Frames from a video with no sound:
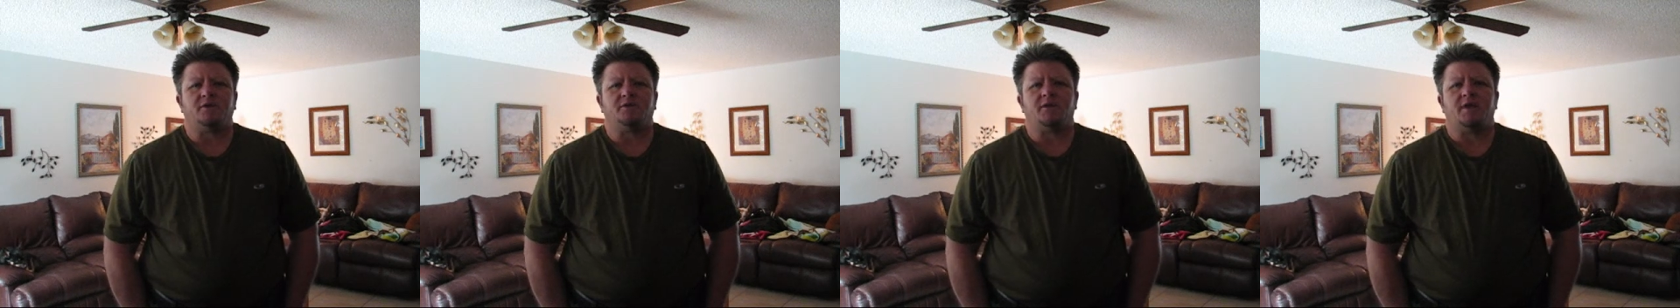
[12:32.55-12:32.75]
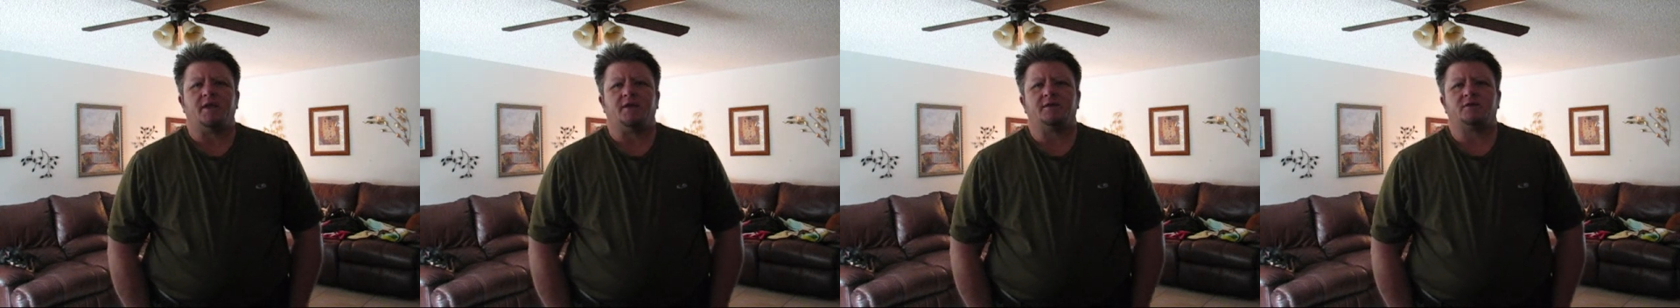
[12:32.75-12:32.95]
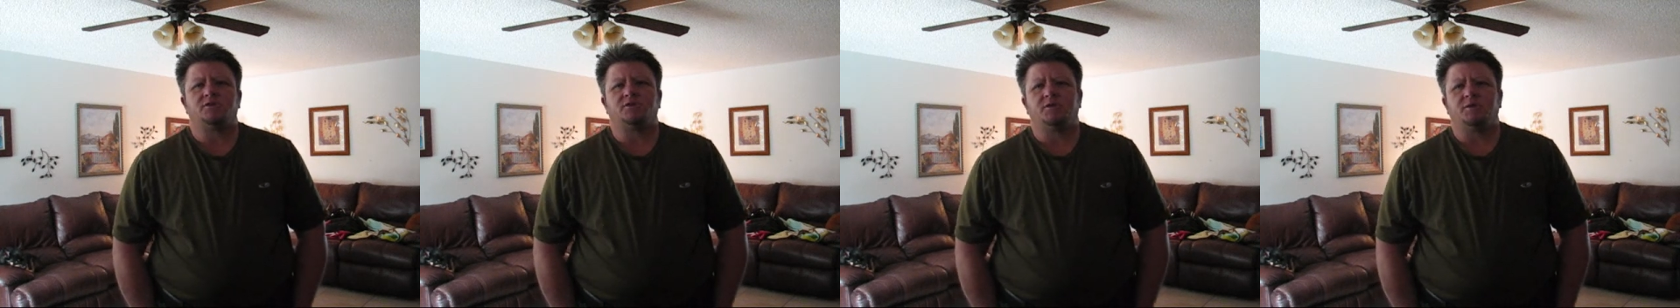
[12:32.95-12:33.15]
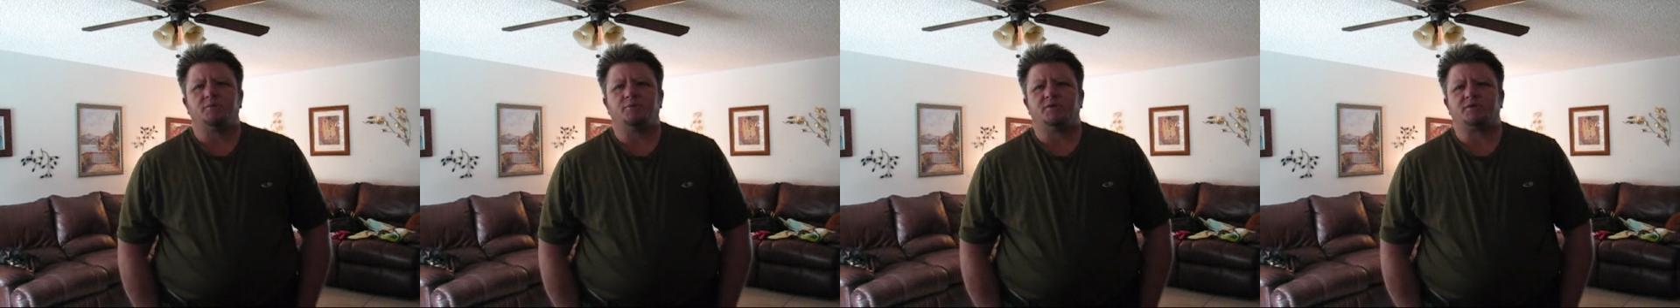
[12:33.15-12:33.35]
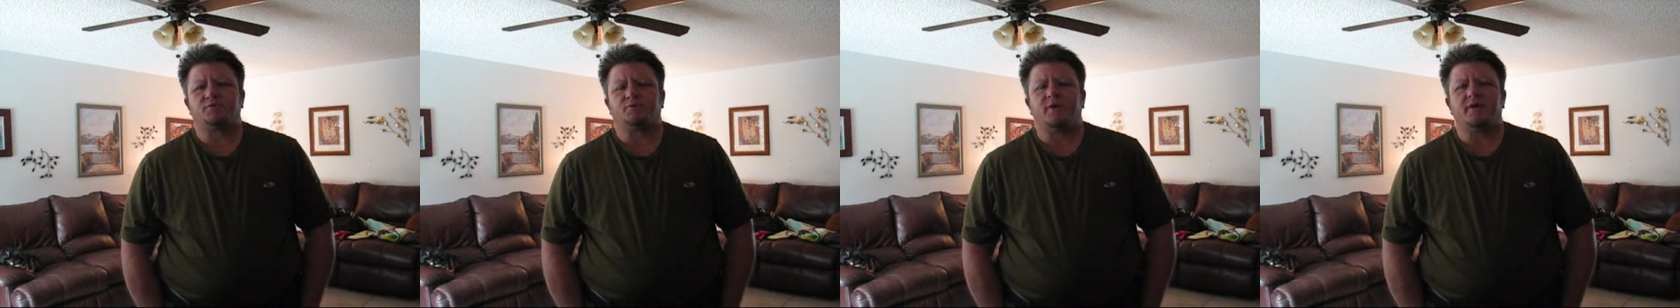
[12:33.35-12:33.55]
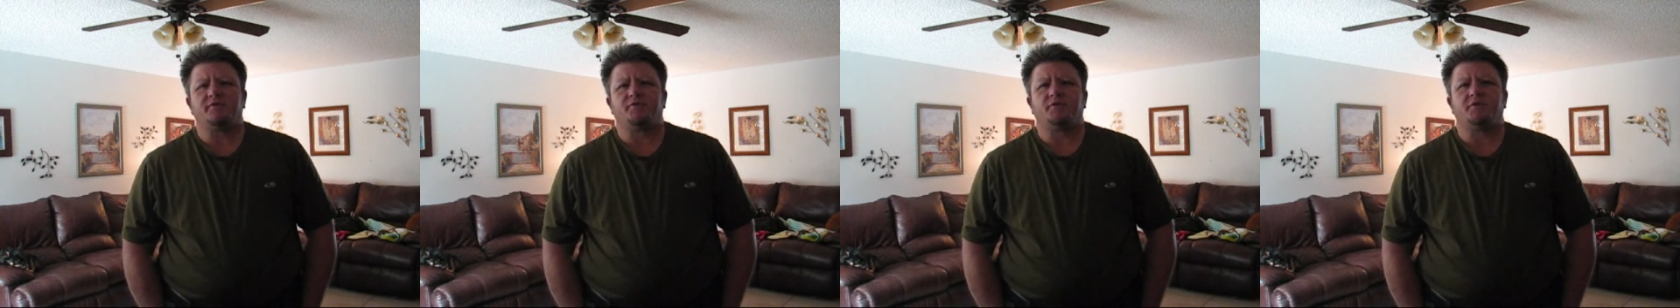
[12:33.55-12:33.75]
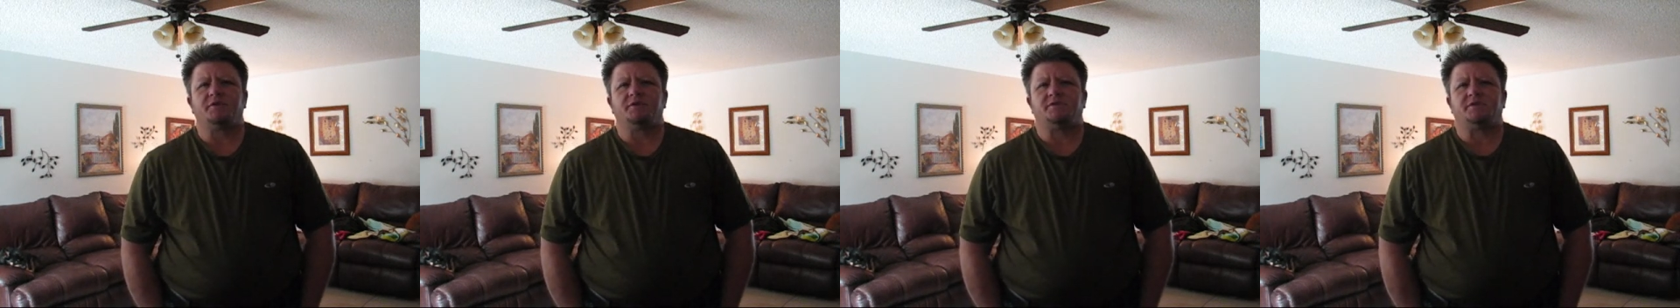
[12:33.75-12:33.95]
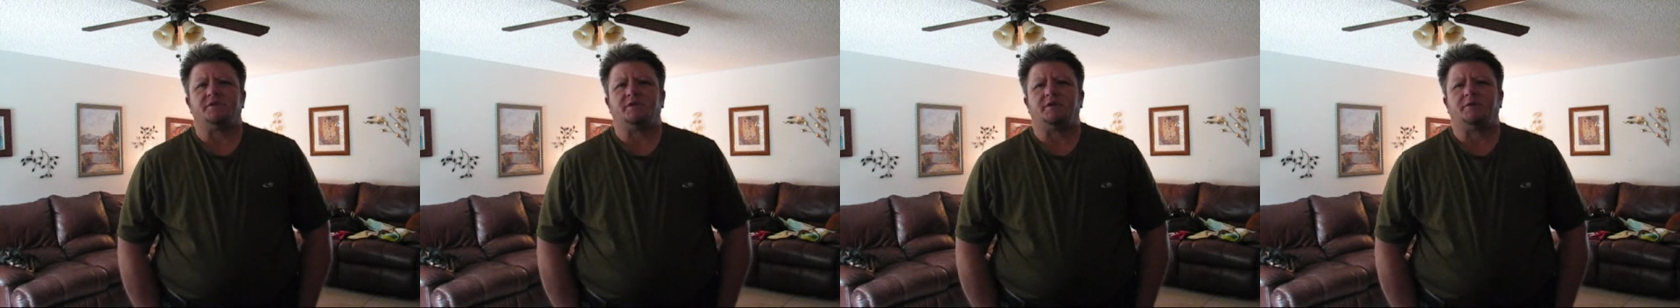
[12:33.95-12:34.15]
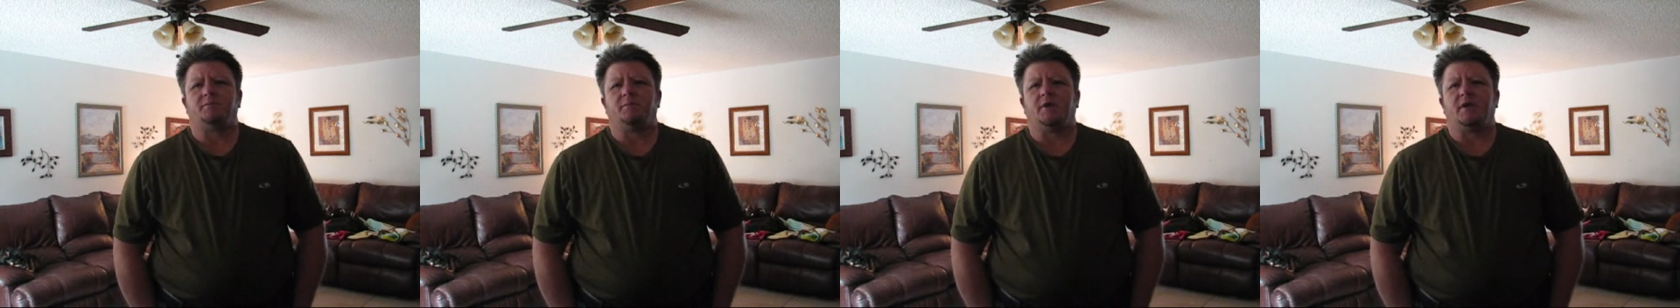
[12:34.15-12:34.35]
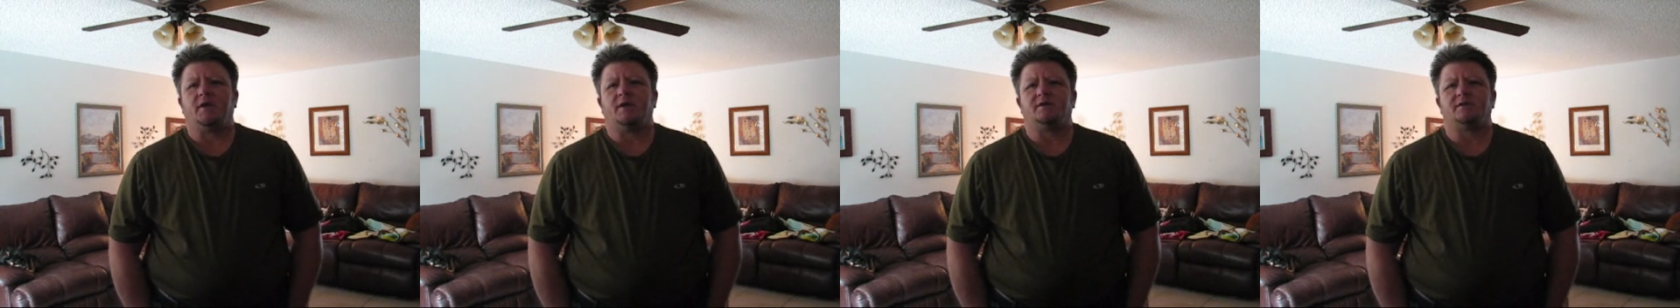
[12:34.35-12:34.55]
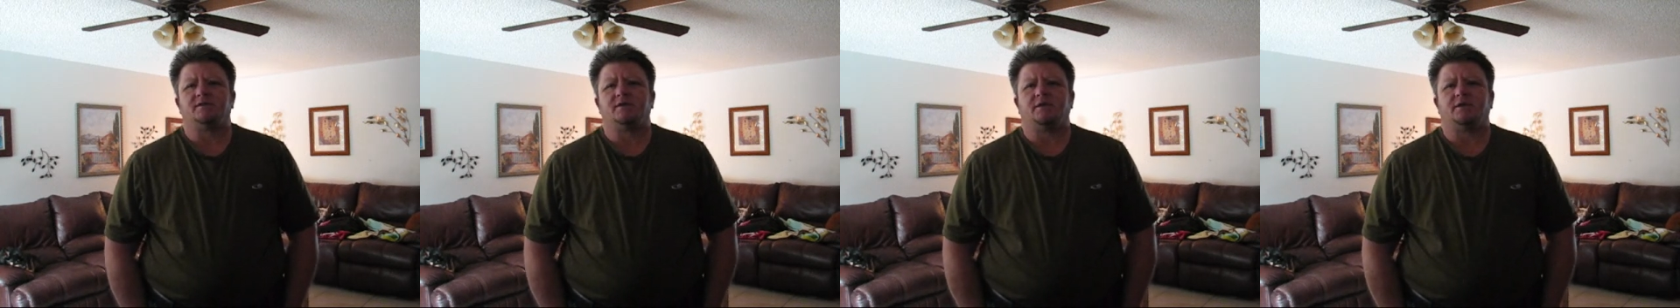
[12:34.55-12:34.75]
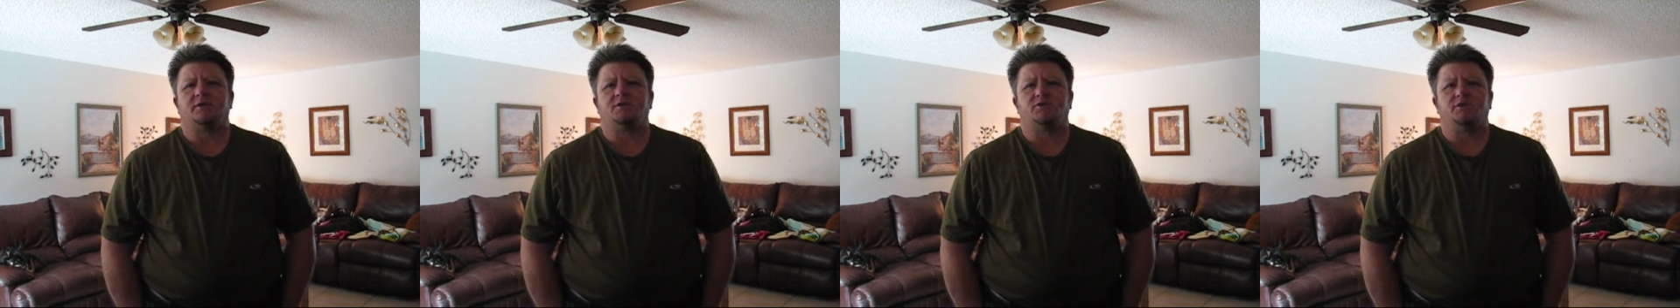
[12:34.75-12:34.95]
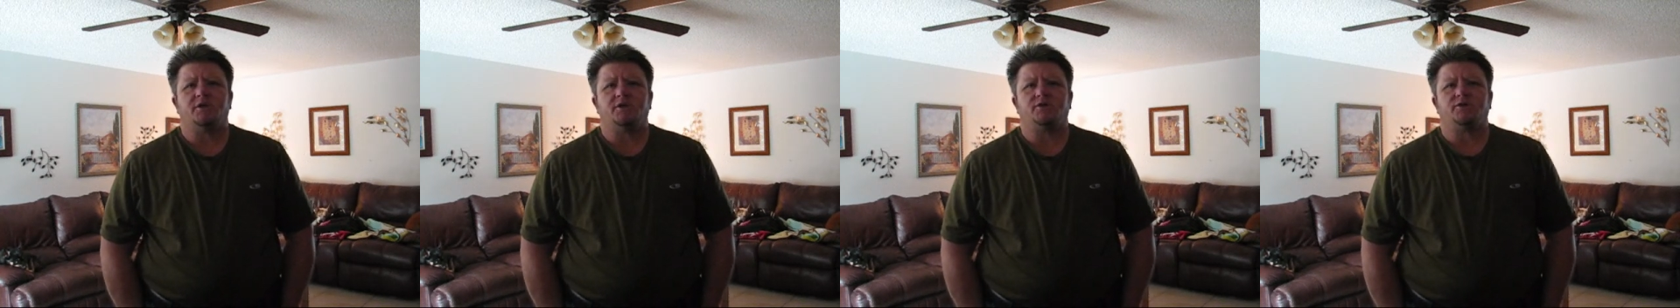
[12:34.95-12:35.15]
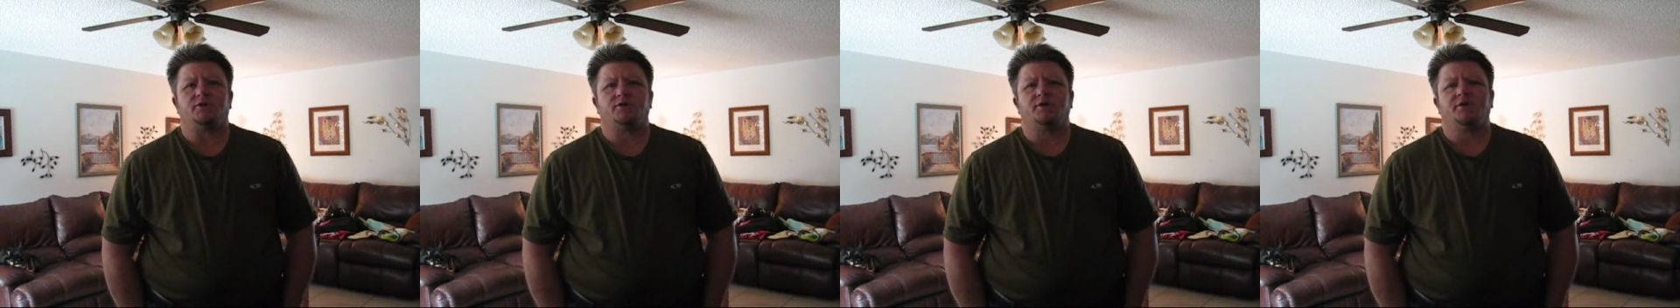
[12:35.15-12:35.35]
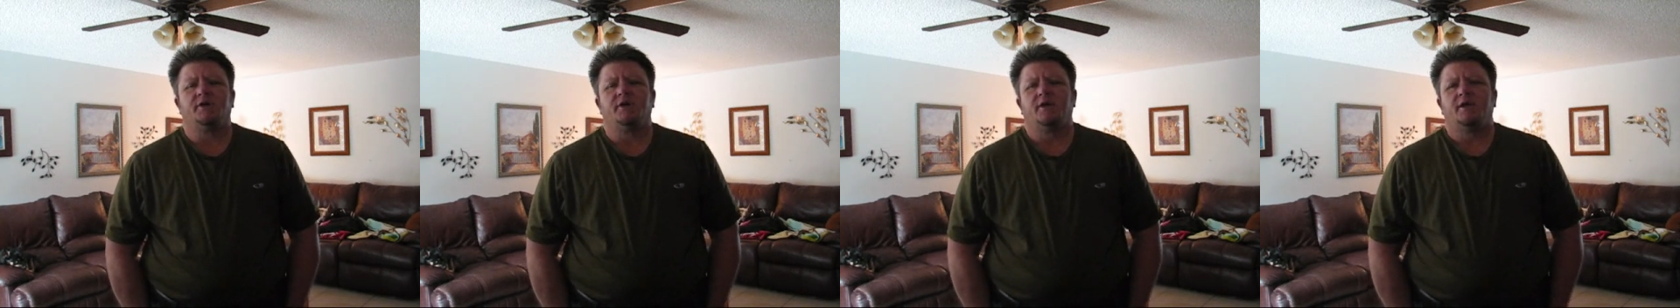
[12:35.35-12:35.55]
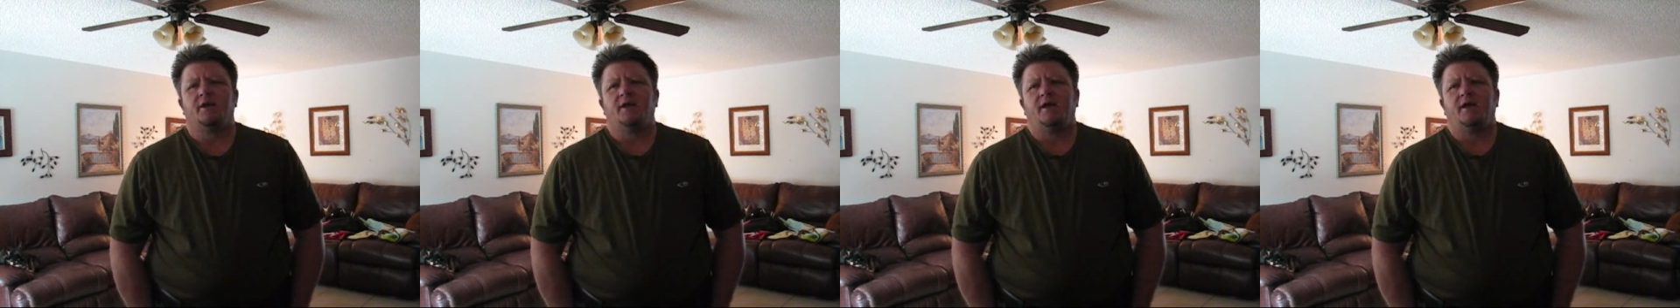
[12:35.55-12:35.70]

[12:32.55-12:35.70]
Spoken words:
and she was referencing me as a gender,